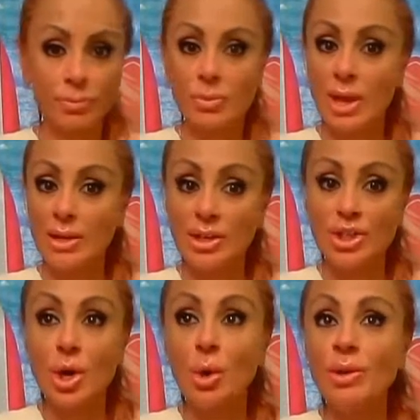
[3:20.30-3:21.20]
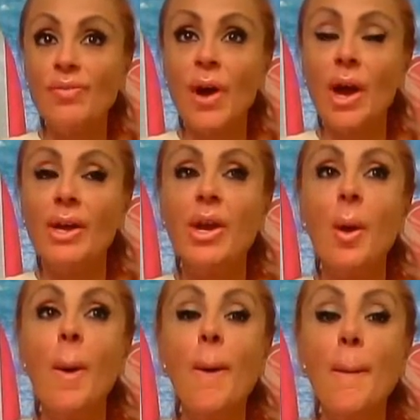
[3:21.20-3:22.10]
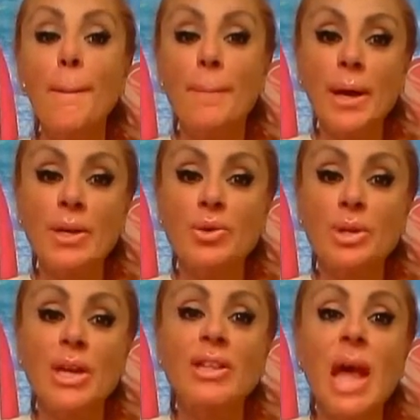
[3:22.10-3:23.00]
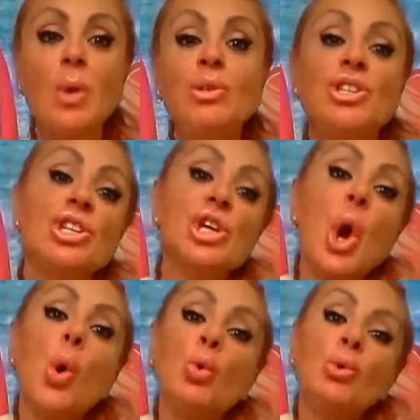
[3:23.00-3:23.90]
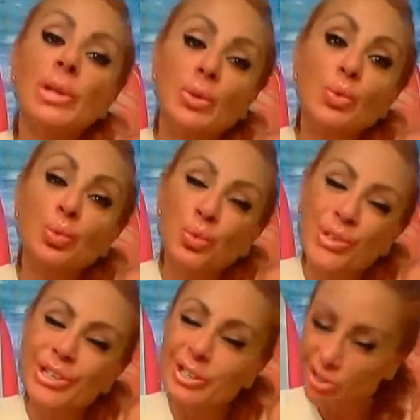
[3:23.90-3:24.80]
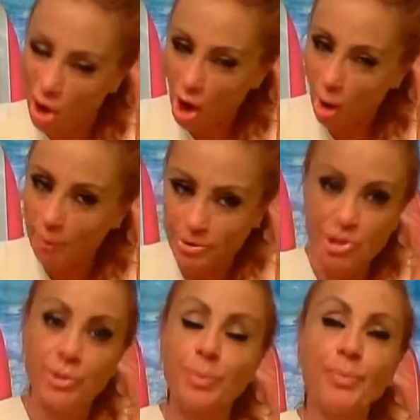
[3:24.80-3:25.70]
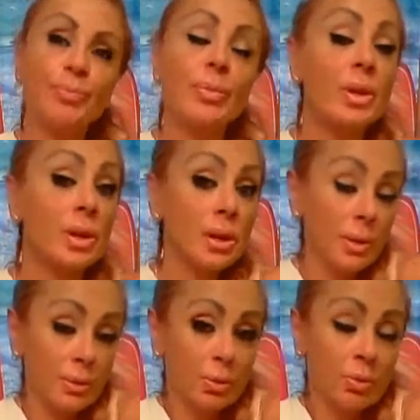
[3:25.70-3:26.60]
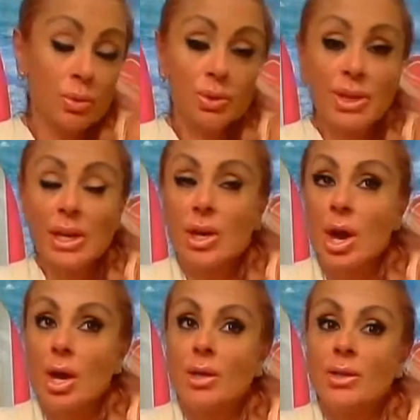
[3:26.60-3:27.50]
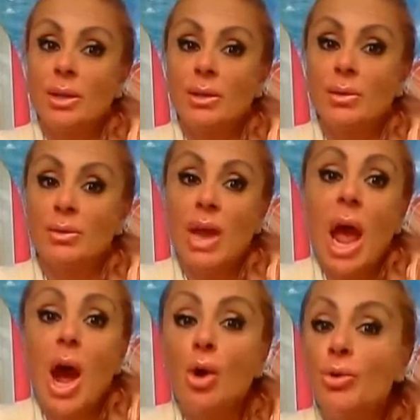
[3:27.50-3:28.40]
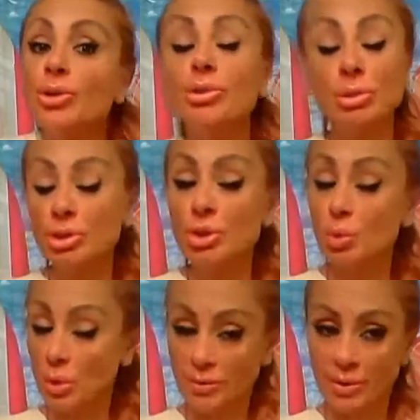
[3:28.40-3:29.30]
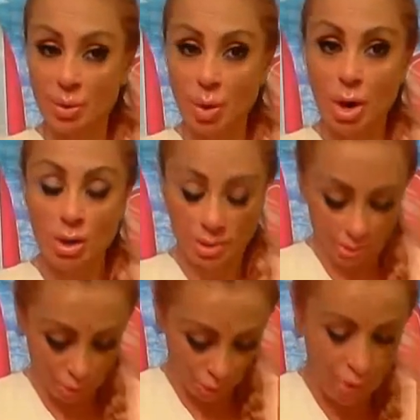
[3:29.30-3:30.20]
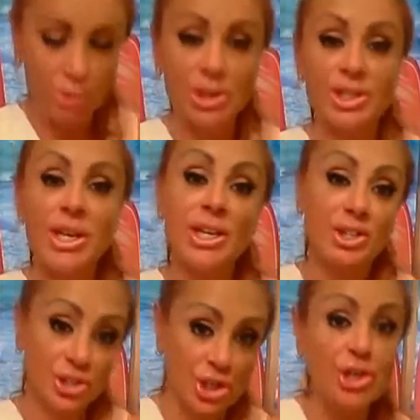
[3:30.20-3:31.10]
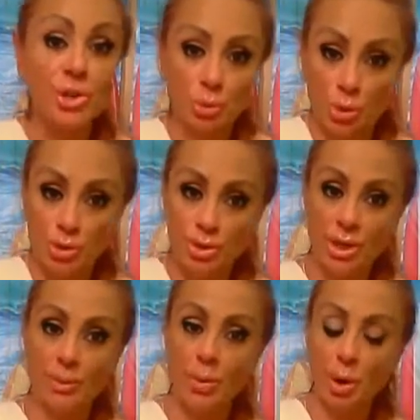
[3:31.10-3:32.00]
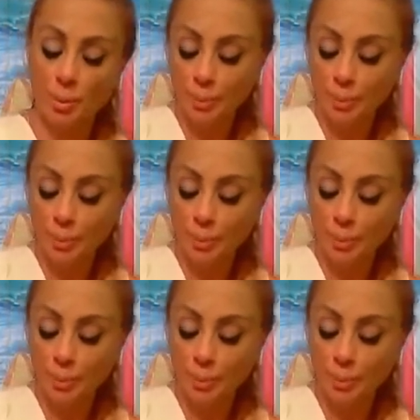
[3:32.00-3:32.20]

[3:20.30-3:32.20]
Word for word: That is totally fine. But it was like that was the only real option. Well, thank God that now you can do whatever you want. There's no such thing as gender roles anymore.